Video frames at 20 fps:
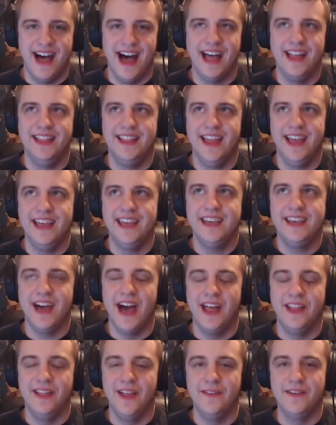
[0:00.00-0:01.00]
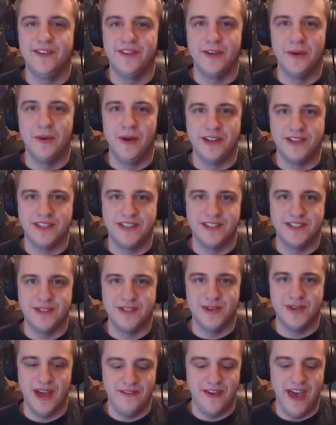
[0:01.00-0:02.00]
I love it so much because
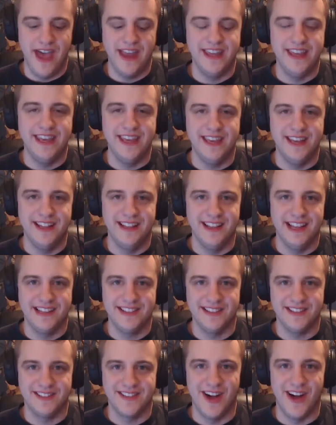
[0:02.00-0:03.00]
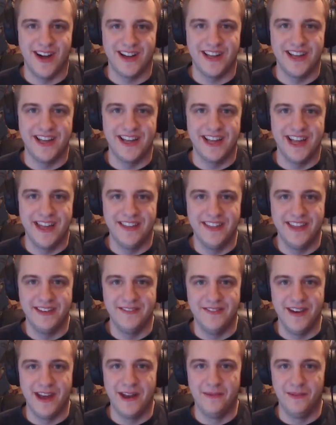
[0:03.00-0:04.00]
you have Eddie like just talking, and then
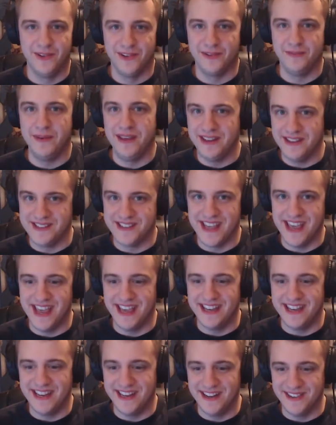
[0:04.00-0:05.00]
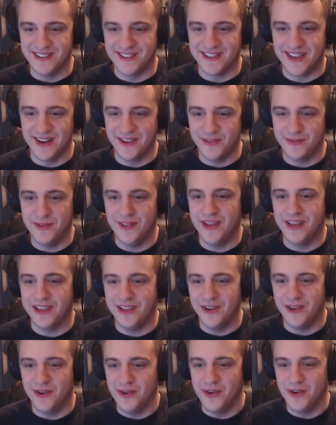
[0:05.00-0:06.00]
Venom will just be in his head, and he'll just kind of be like,
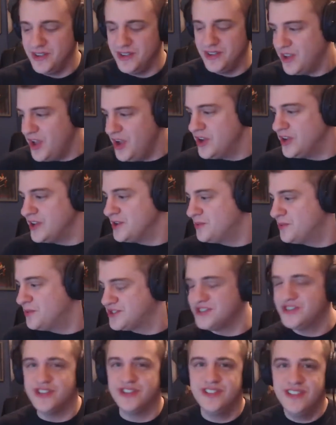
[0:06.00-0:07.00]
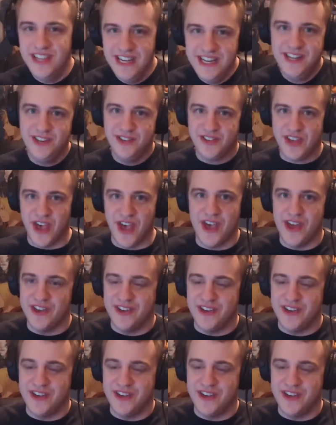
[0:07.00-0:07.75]
he's like, Eddie, we should just eat his head.